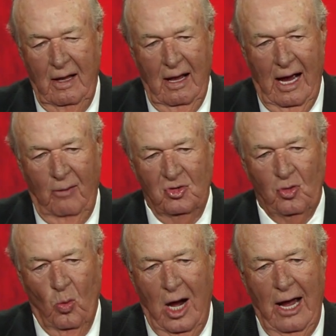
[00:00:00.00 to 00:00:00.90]
I was a
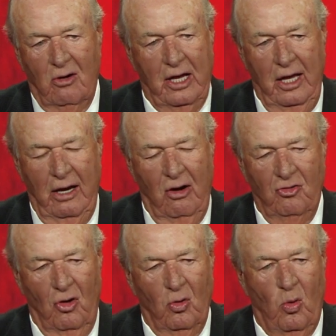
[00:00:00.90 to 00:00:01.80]
wild kid.
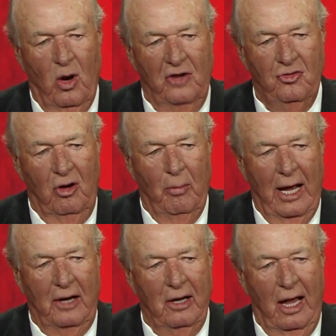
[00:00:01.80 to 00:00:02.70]
There's no question
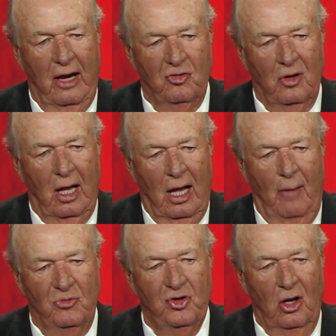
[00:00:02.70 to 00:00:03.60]
about that.
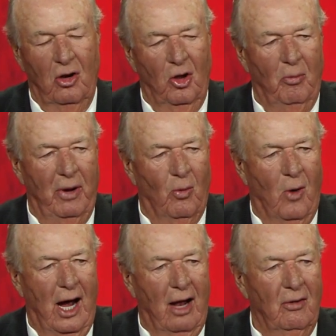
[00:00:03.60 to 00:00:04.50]
I'm still a little bit
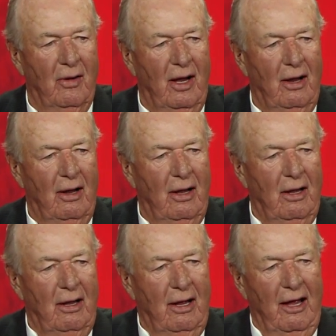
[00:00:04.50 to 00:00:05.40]
wild.
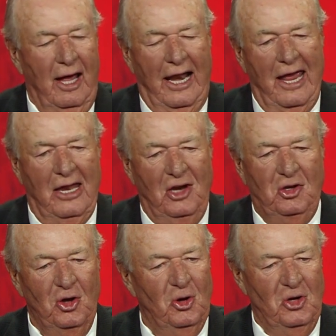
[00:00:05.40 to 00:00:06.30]
At
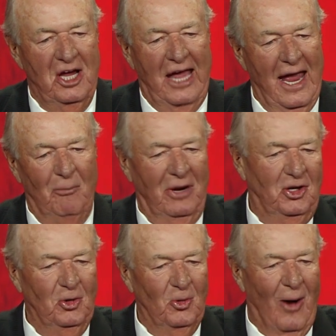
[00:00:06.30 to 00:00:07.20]
82, you can't be
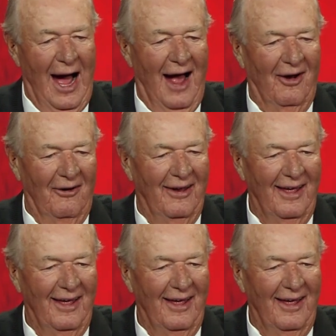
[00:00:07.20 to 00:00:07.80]
too wild.